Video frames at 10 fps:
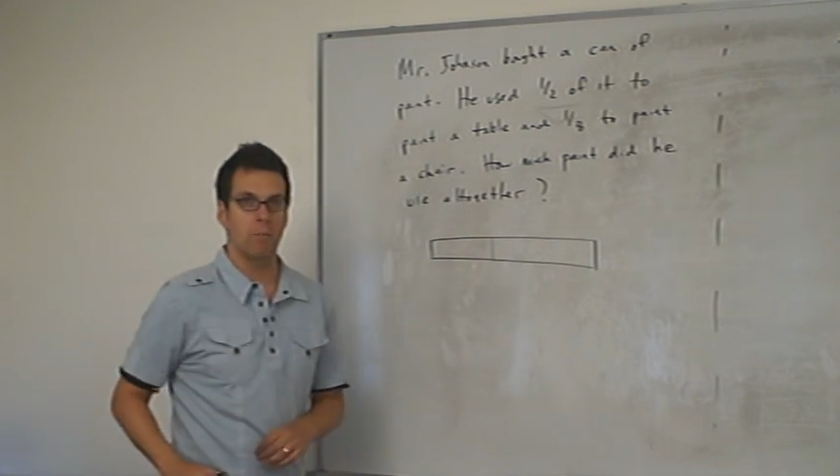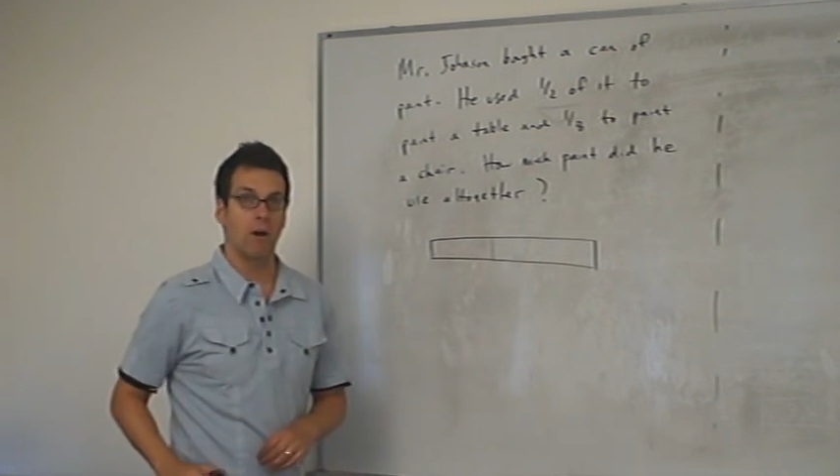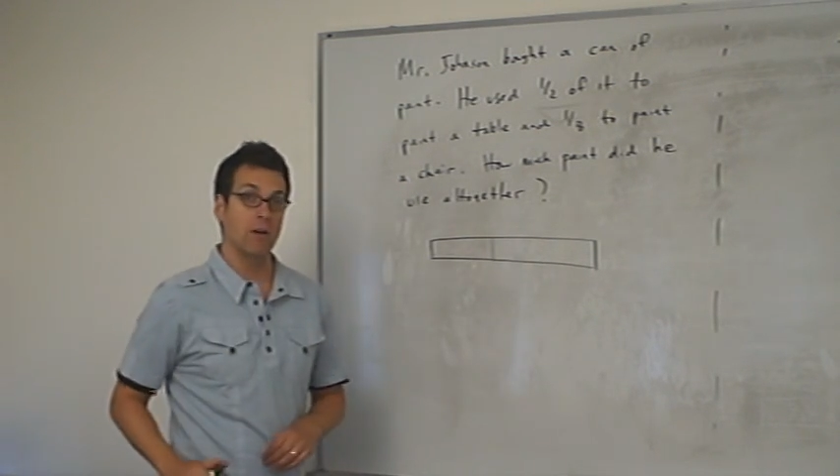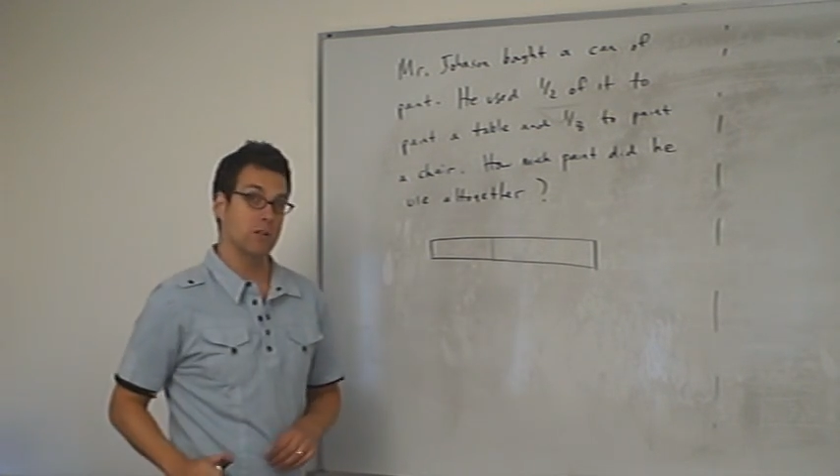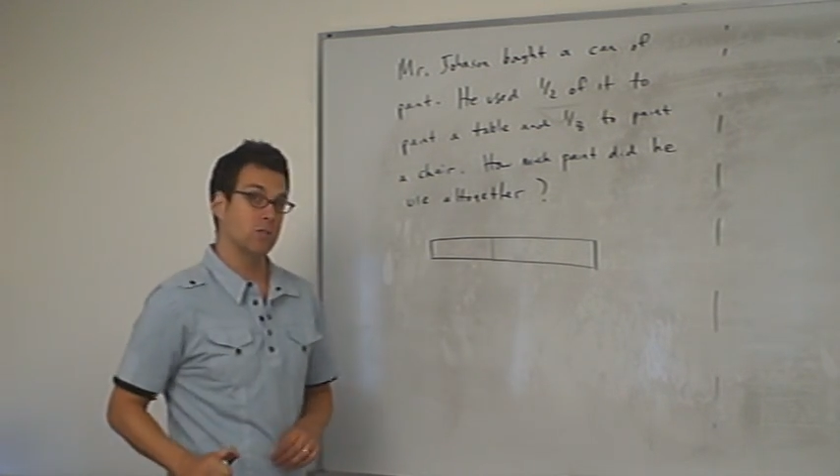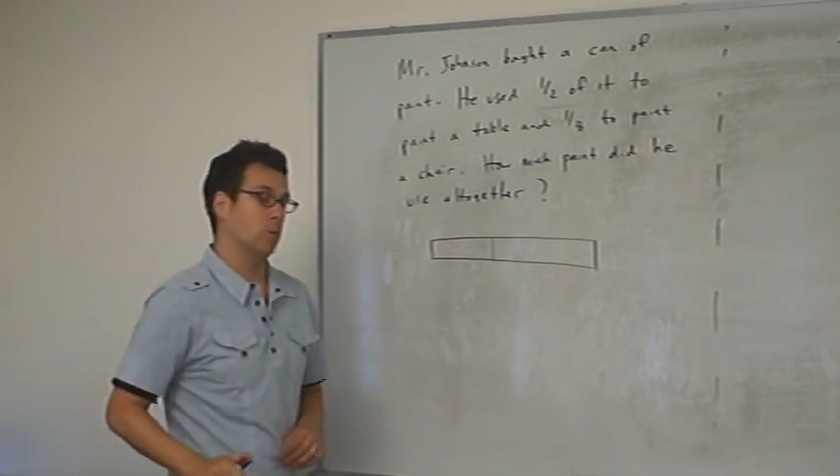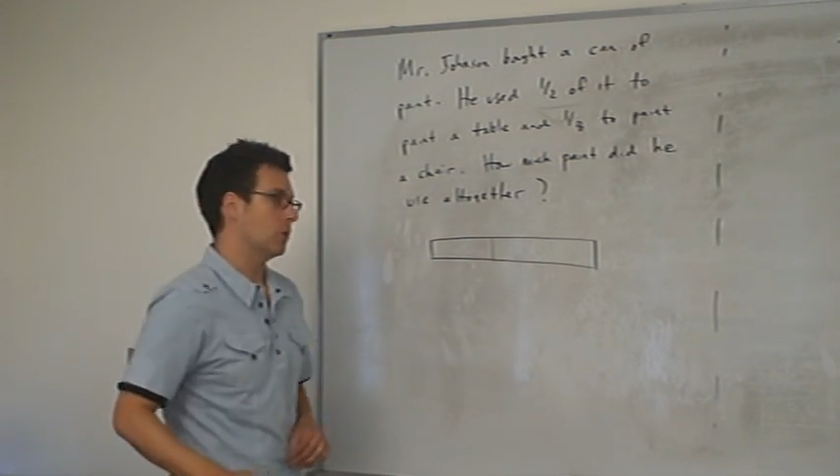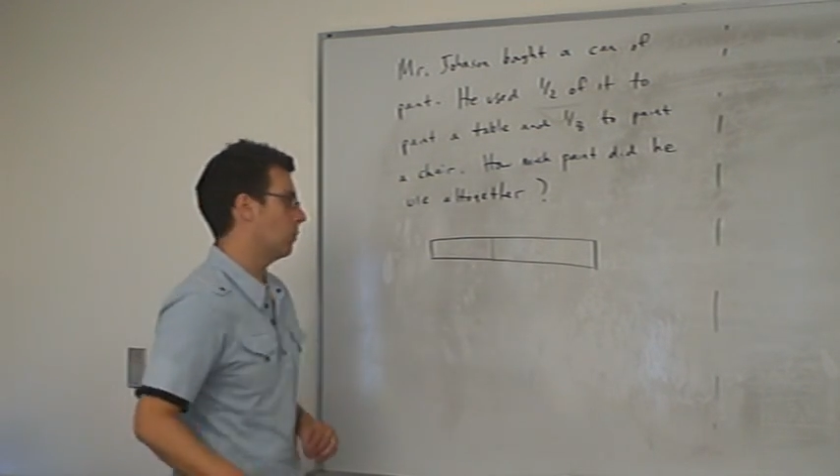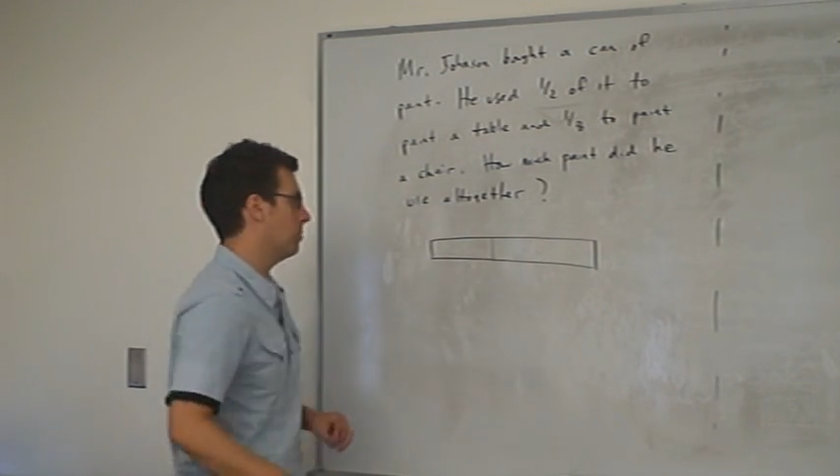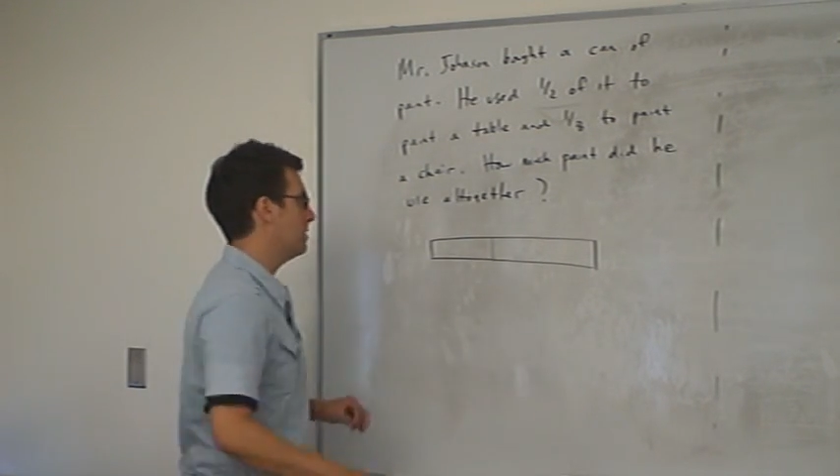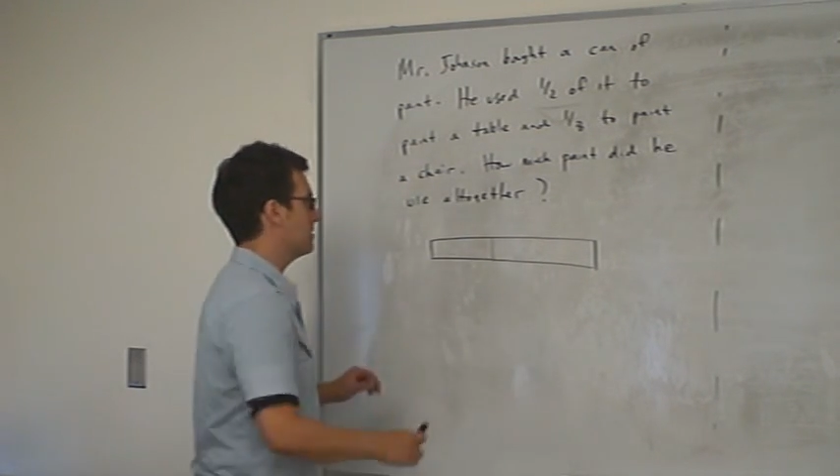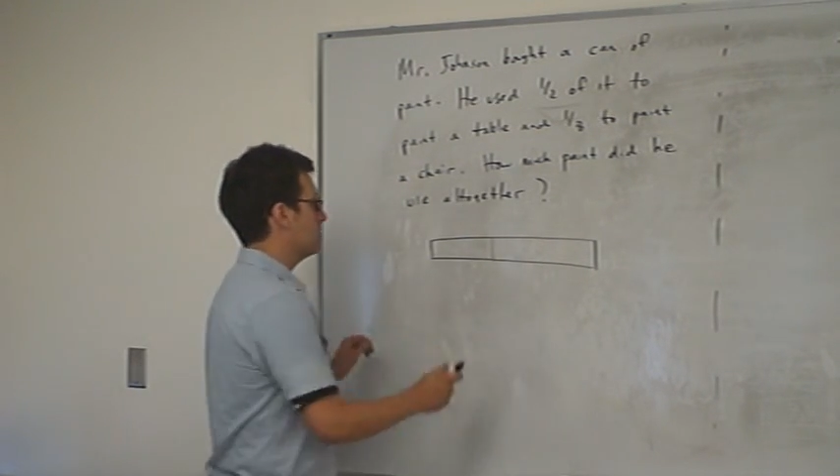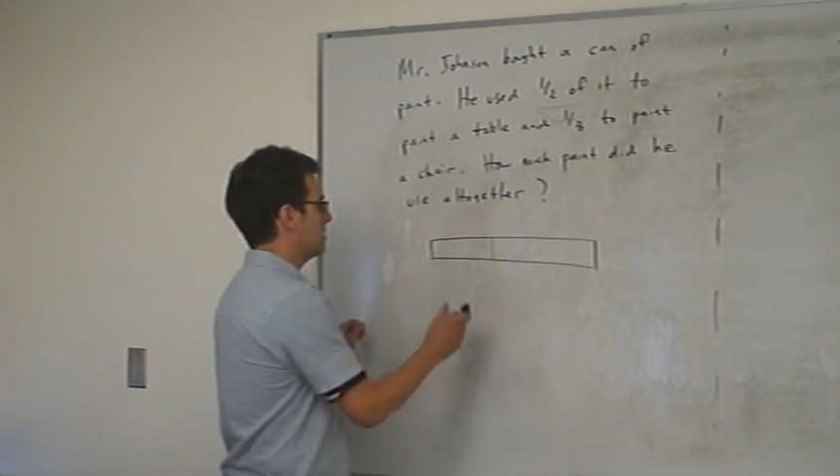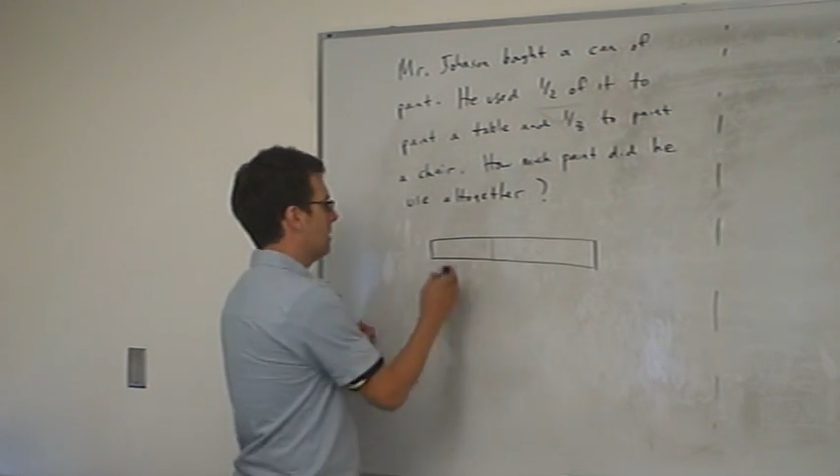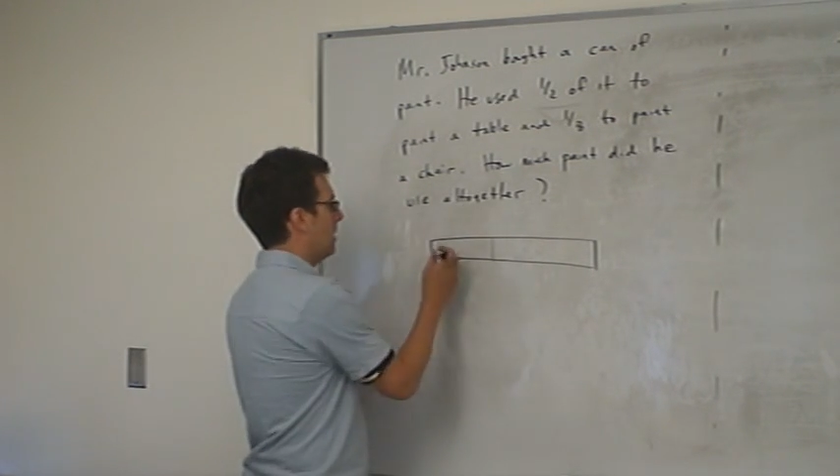bar into 2 equal
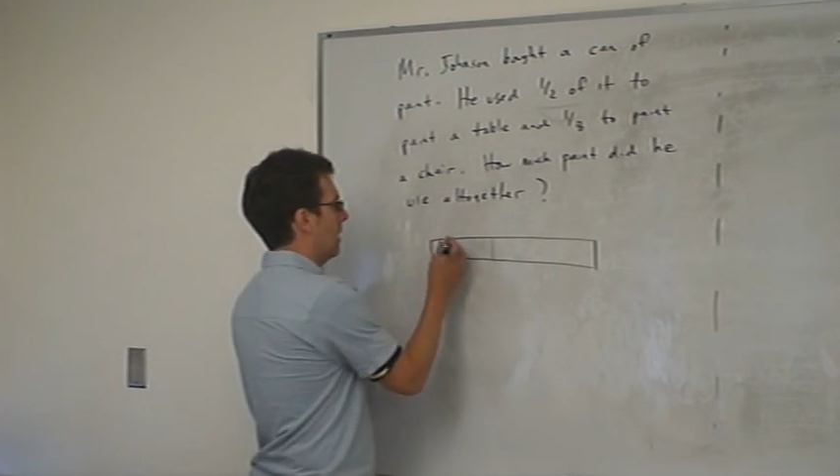pieces,